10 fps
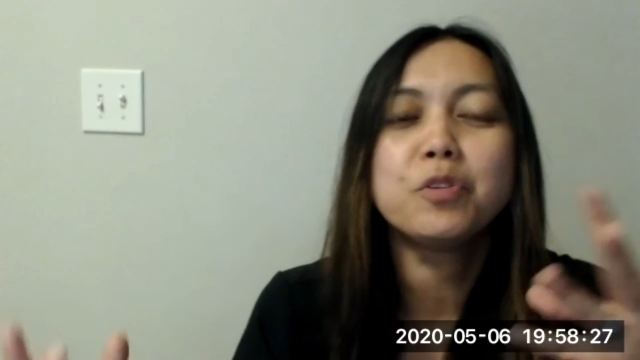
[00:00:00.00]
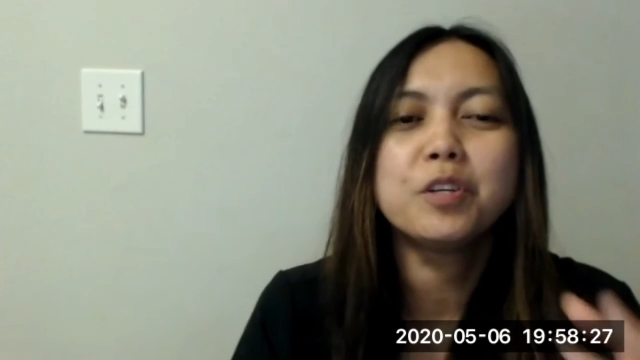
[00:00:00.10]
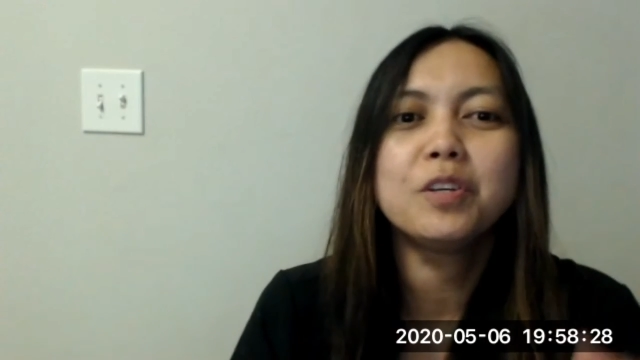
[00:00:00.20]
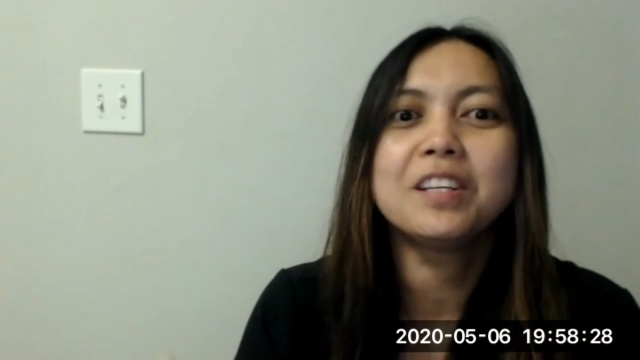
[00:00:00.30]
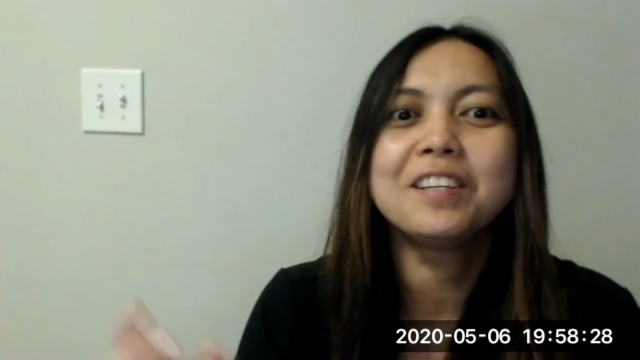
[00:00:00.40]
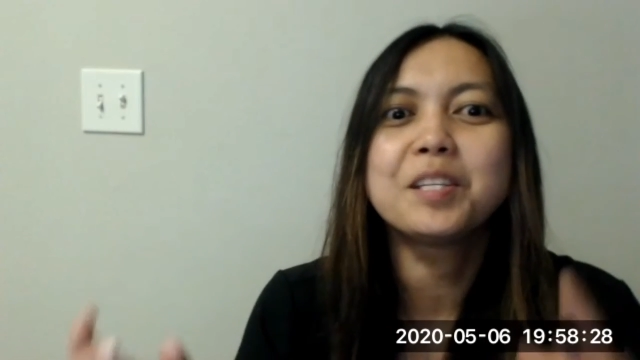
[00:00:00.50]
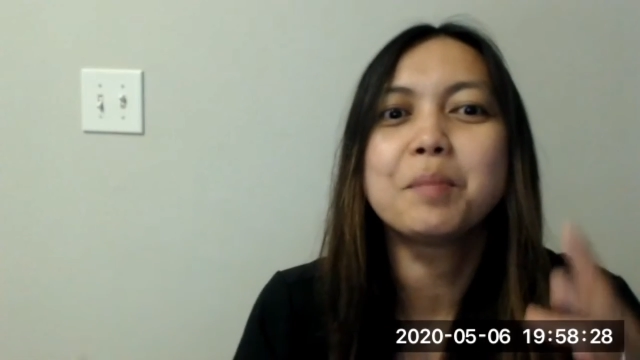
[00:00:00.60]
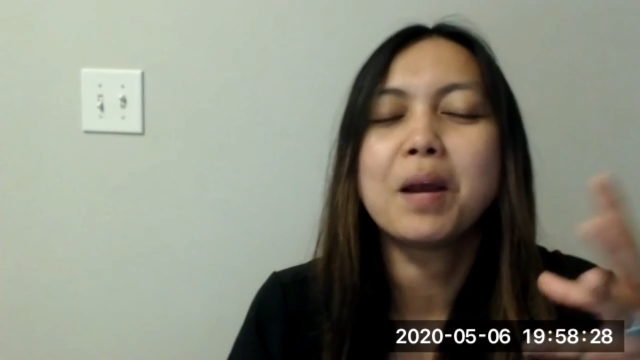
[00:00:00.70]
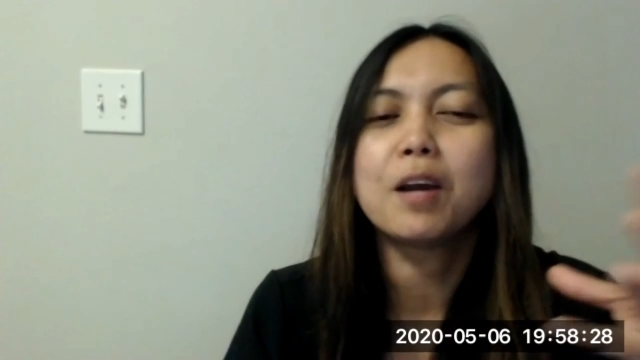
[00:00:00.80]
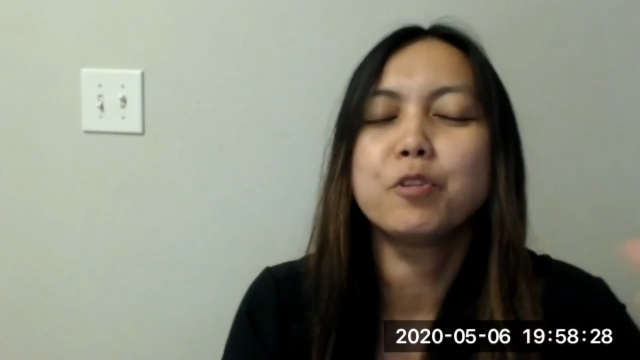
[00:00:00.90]
you can
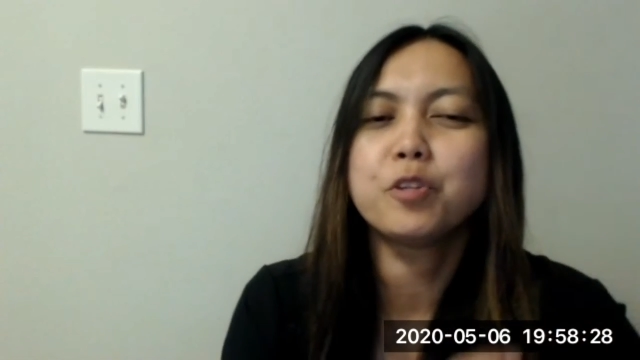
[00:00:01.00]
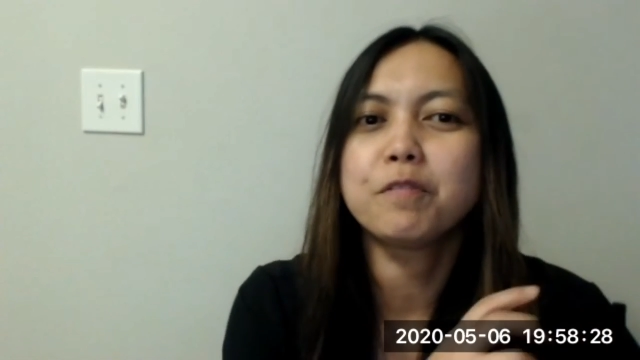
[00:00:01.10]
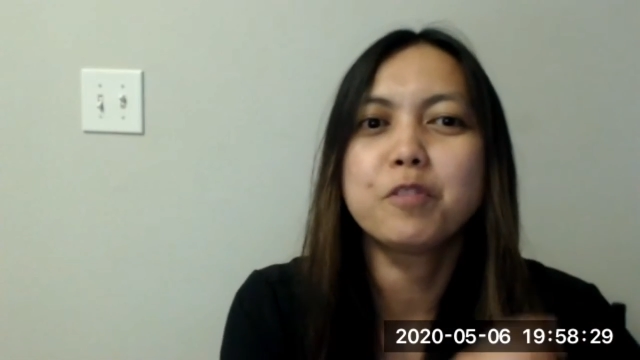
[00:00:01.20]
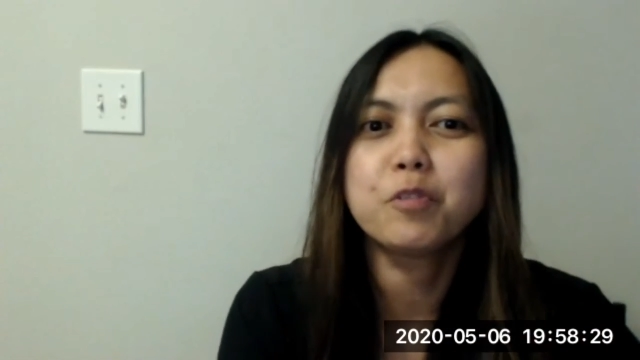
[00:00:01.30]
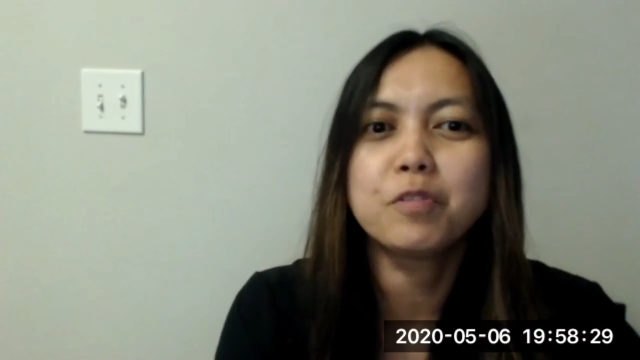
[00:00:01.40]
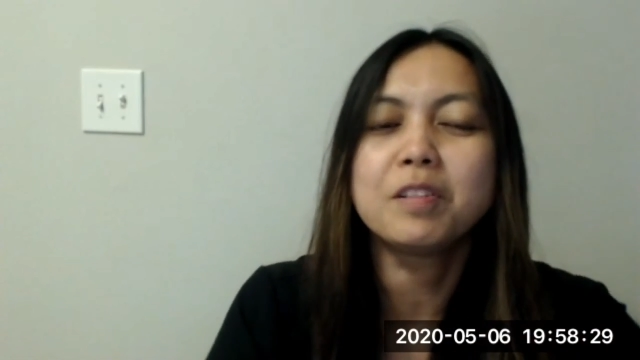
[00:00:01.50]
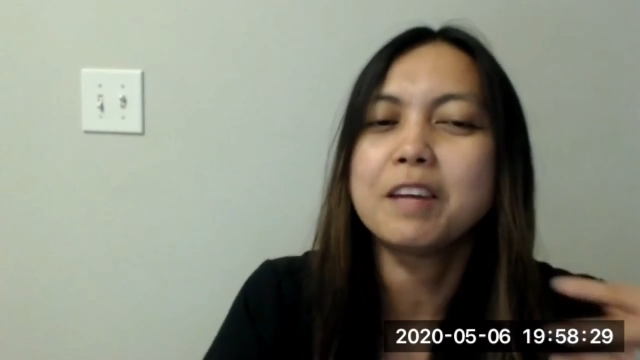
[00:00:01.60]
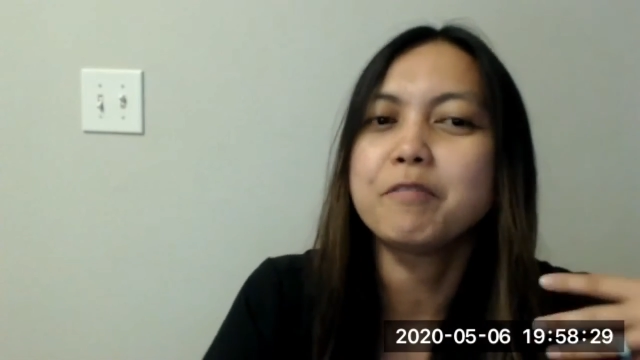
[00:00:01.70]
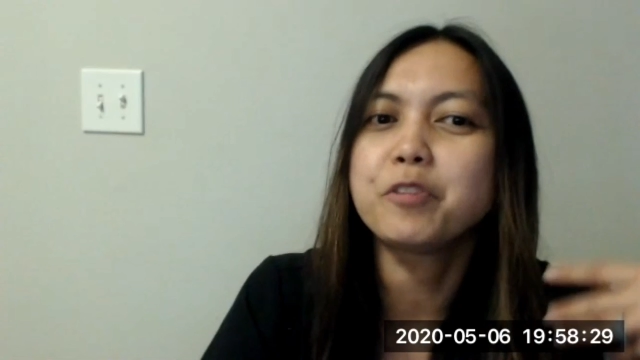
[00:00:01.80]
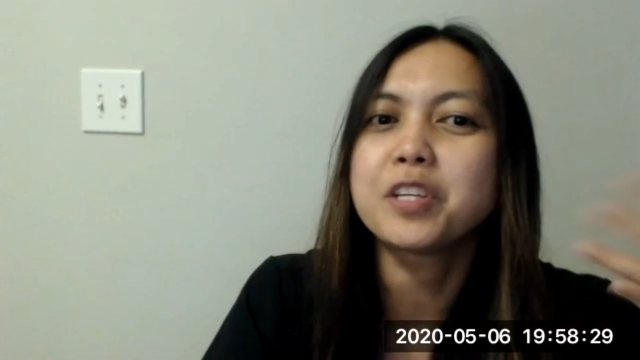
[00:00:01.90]
somehow shift to the
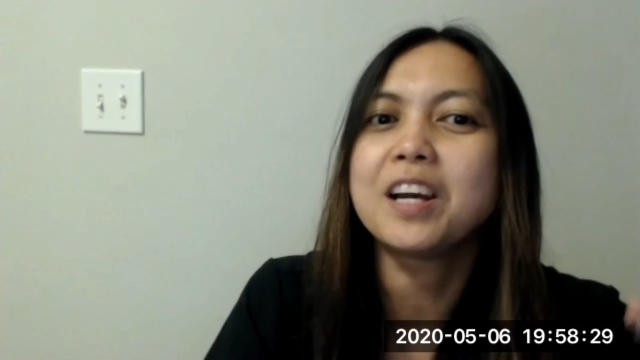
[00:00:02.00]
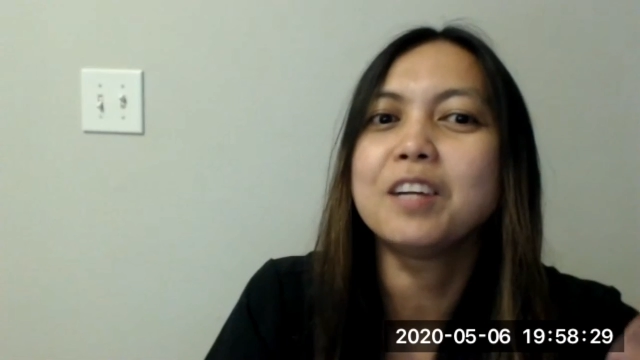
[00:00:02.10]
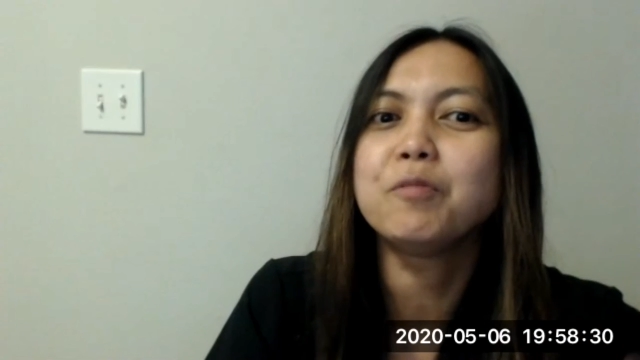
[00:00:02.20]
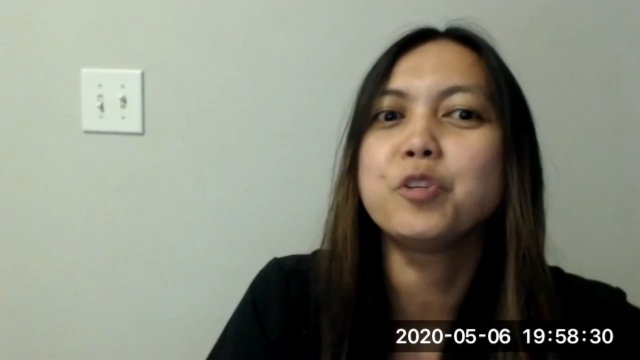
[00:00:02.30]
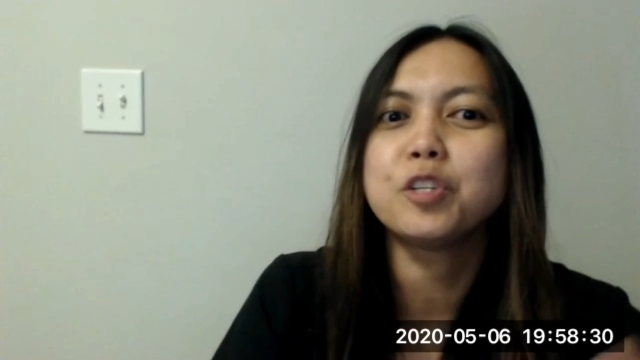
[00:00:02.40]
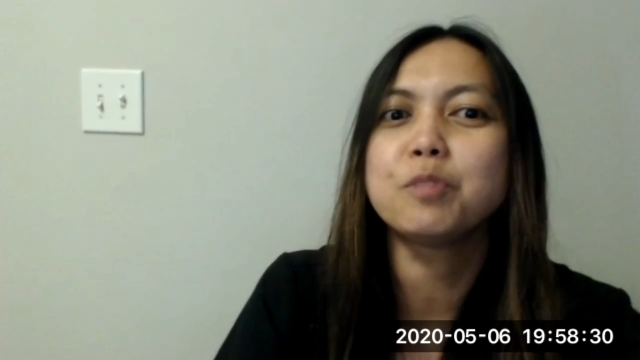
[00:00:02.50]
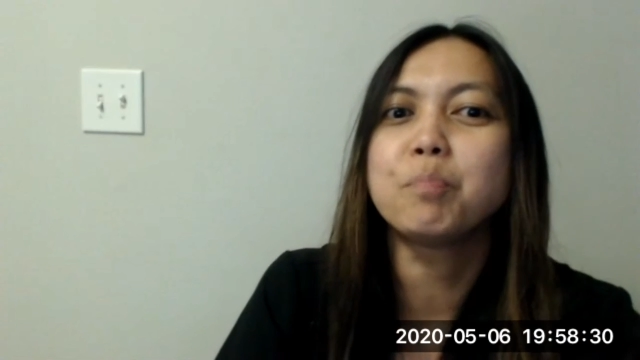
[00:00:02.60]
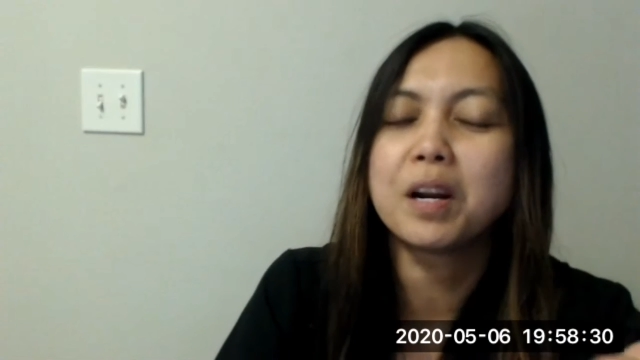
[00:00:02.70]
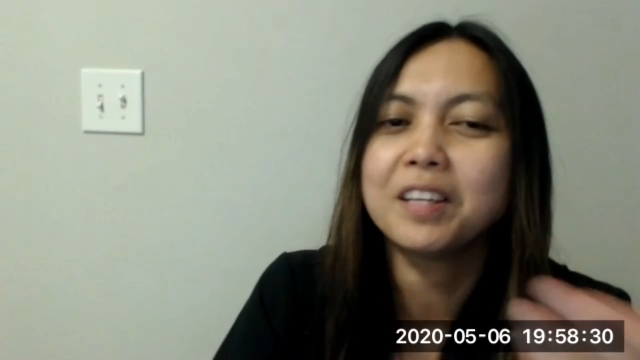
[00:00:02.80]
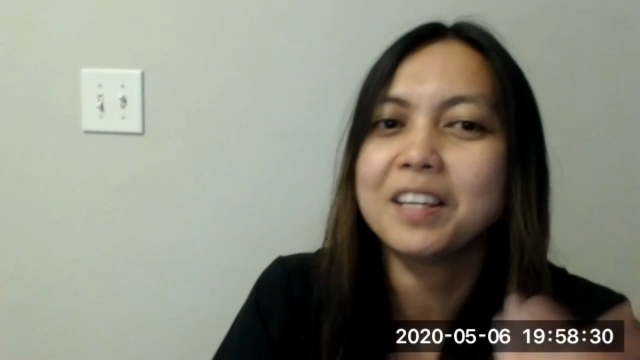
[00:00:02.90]
left side, which is
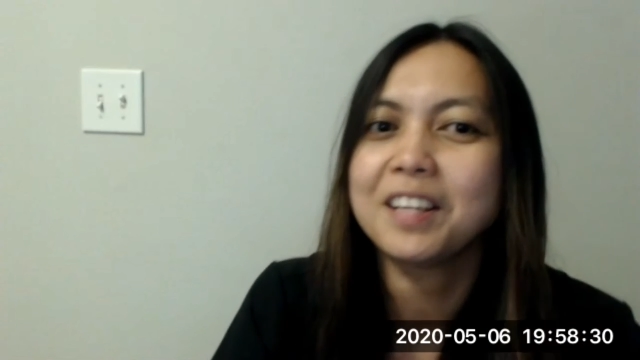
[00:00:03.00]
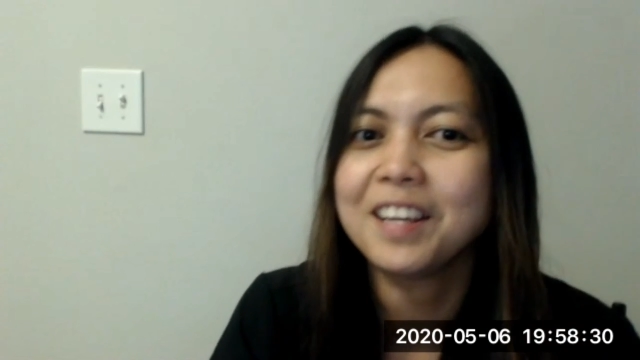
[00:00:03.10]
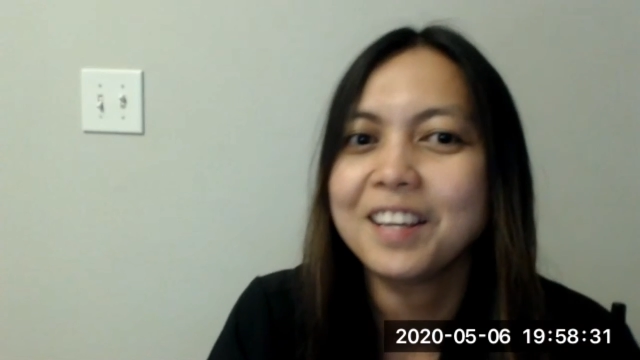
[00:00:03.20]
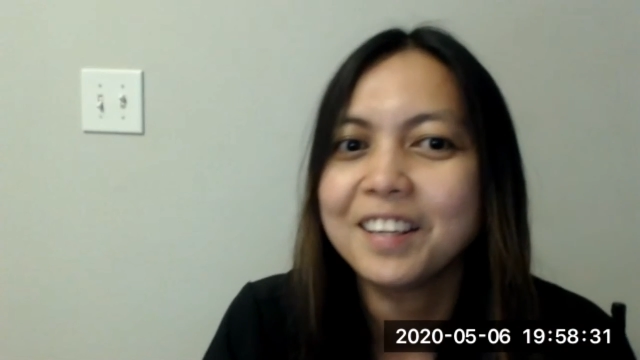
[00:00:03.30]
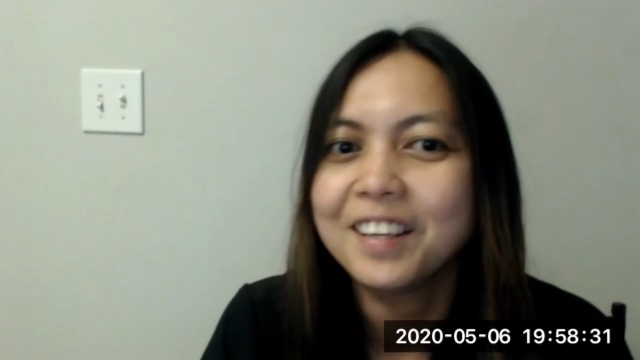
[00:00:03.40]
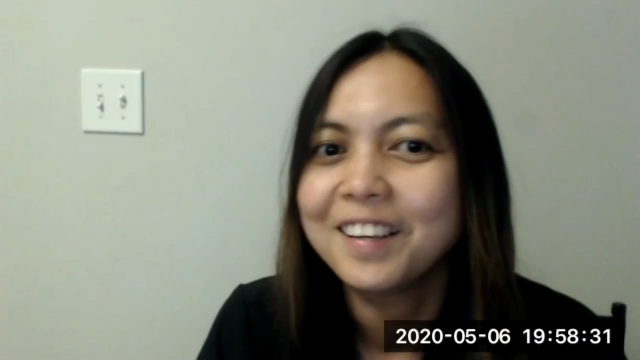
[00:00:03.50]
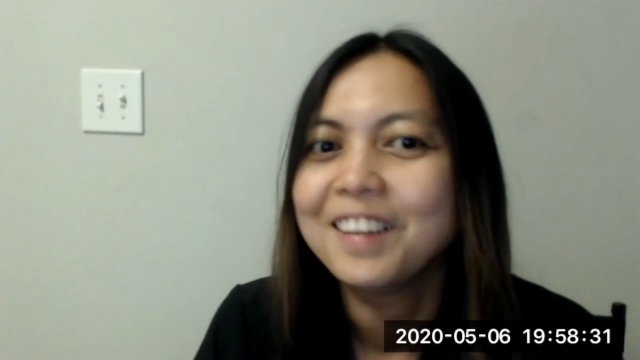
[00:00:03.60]
marketing,